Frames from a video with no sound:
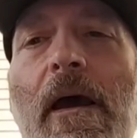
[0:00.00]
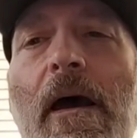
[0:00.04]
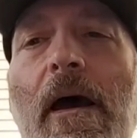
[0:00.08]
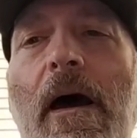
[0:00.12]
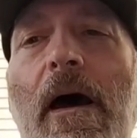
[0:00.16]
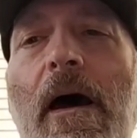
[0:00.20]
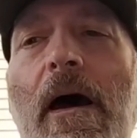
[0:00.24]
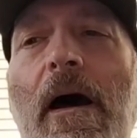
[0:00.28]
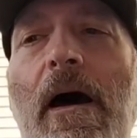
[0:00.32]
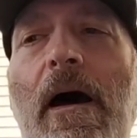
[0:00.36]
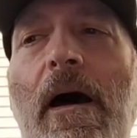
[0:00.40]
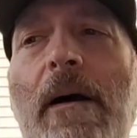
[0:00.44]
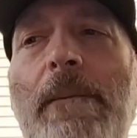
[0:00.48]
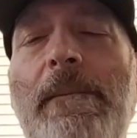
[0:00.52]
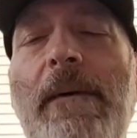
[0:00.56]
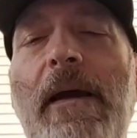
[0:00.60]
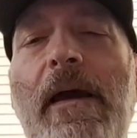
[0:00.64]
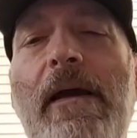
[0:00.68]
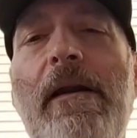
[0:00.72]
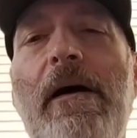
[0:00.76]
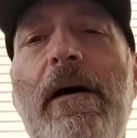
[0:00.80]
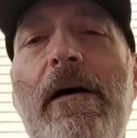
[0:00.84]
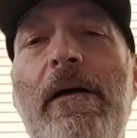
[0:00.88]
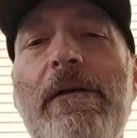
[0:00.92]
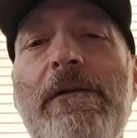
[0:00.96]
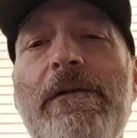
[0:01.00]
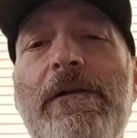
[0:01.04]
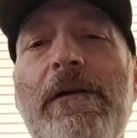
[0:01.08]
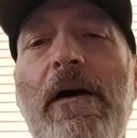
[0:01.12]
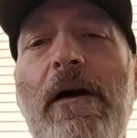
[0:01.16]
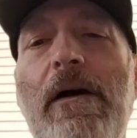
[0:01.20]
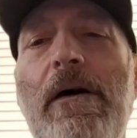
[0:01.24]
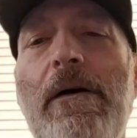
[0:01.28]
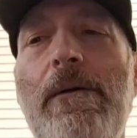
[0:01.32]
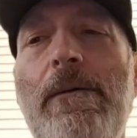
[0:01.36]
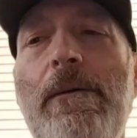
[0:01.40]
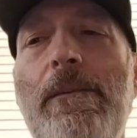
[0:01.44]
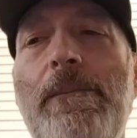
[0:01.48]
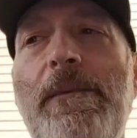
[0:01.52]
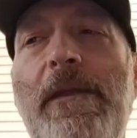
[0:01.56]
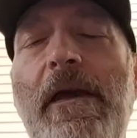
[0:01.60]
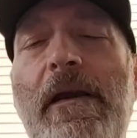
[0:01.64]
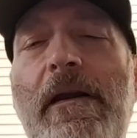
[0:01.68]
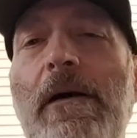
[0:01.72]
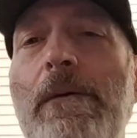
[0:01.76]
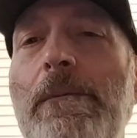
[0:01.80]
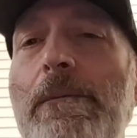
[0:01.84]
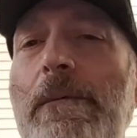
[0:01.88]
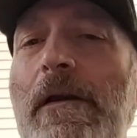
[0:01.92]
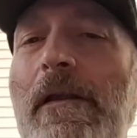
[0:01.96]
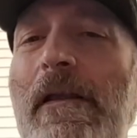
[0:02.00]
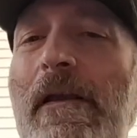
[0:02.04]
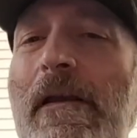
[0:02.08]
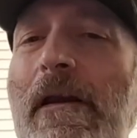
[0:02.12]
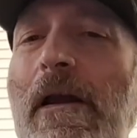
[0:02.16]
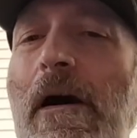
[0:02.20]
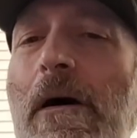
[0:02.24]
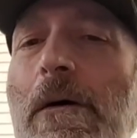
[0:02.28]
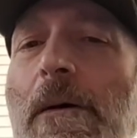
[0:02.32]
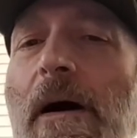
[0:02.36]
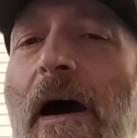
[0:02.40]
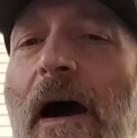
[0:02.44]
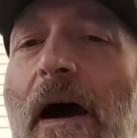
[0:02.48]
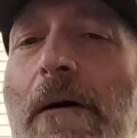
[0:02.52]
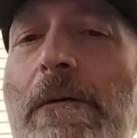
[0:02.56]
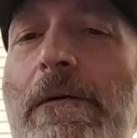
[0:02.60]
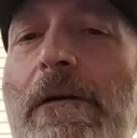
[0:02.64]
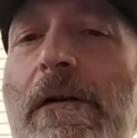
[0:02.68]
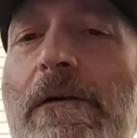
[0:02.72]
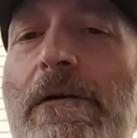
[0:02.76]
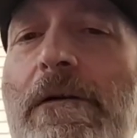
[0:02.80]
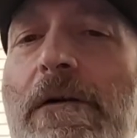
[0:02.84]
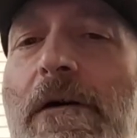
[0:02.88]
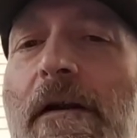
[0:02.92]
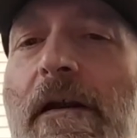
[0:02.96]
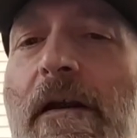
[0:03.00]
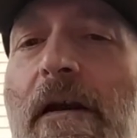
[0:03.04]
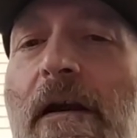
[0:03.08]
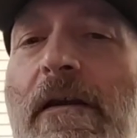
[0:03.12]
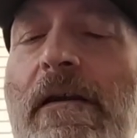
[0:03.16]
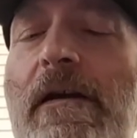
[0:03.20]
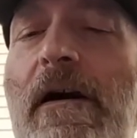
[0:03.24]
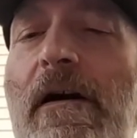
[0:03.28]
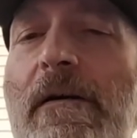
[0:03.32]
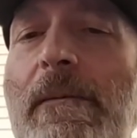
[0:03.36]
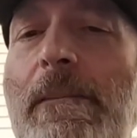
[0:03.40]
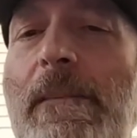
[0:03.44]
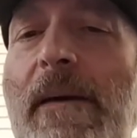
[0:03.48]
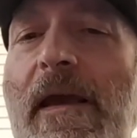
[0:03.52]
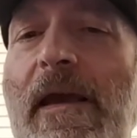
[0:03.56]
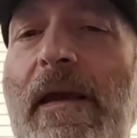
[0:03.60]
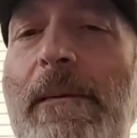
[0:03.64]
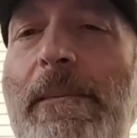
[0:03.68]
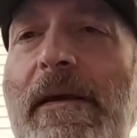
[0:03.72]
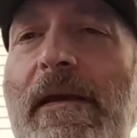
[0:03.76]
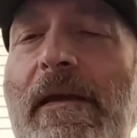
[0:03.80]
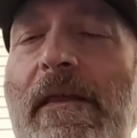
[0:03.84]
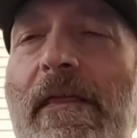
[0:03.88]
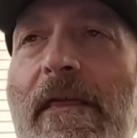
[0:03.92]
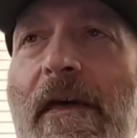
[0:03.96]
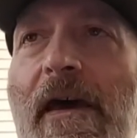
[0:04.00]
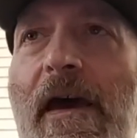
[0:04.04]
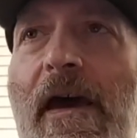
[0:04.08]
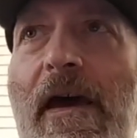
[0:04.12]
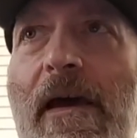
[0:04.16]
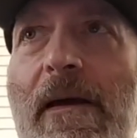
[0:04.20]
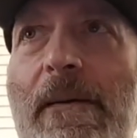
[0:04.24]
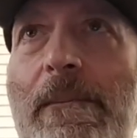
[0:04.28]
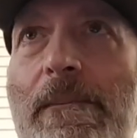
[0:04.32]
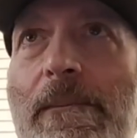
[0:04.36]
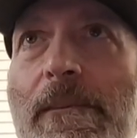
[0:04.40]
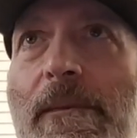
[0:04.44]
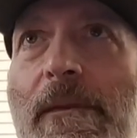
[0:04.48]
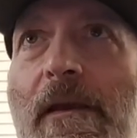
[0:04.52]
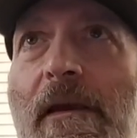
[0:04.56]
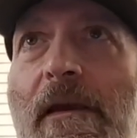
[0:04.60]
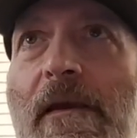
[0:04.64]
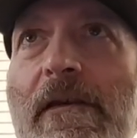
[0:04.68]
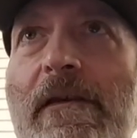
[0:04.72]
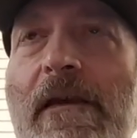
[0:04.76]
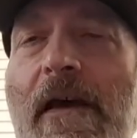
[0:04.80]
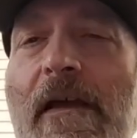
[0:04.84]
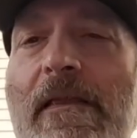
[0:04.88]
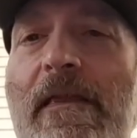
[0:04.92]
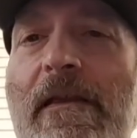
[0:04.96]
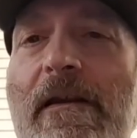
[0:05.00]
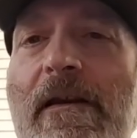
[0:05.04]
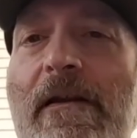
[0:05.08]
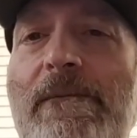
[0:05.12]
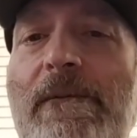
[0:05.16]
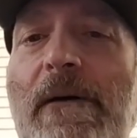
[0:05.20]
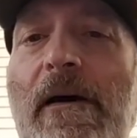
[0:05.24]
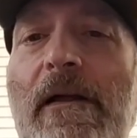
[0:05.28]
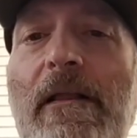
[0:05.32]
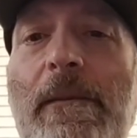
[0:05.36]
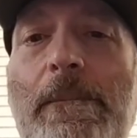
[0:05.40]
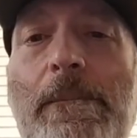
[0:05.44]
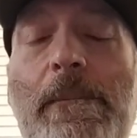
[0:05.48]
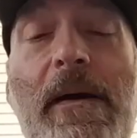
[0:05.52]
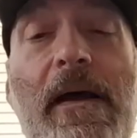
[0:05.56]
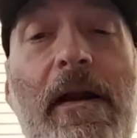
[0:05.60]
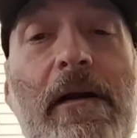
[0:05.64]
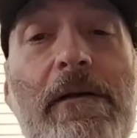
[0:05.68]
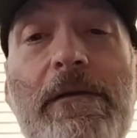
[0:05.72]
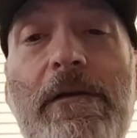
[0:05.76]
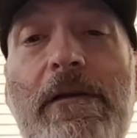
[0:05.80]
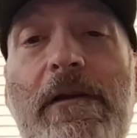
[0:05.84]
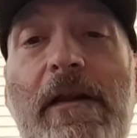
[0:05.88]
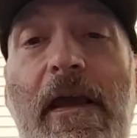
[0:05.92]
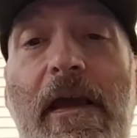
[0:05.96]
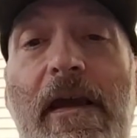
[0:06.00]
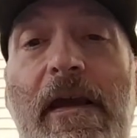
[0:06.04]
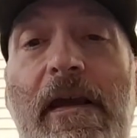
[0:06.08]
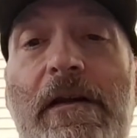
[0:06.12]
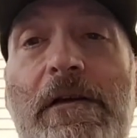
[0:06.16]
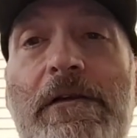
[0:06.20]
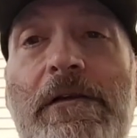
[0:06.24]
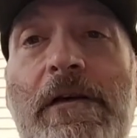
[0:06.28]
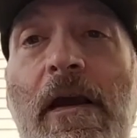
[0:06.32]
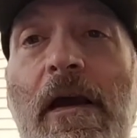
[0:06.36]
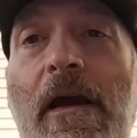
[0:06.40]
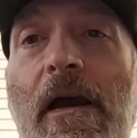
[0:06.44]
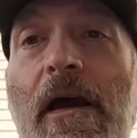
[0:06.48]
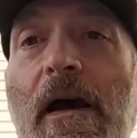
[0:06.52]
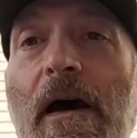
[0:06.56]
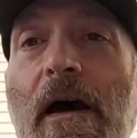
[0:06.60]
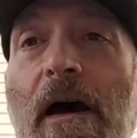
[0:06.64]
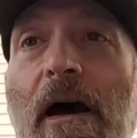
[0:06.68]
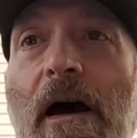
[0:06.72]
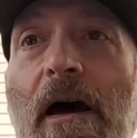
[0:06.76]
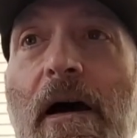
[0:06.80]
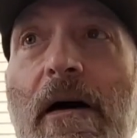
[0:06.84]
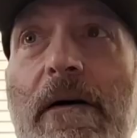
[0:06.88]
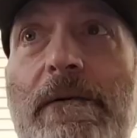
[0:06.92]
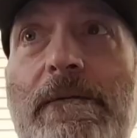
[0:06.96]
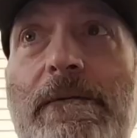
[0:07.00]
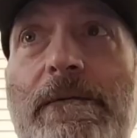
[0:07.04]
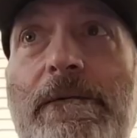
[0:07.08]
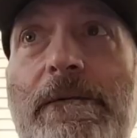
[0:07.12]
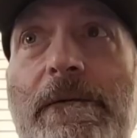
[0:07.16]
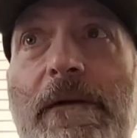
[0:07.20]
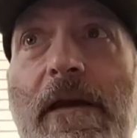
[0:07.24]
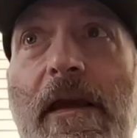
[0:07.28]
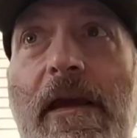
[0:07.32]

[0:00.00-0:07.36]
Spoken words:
And also, they don't really know how to treat a young baby that is at the developmental stage of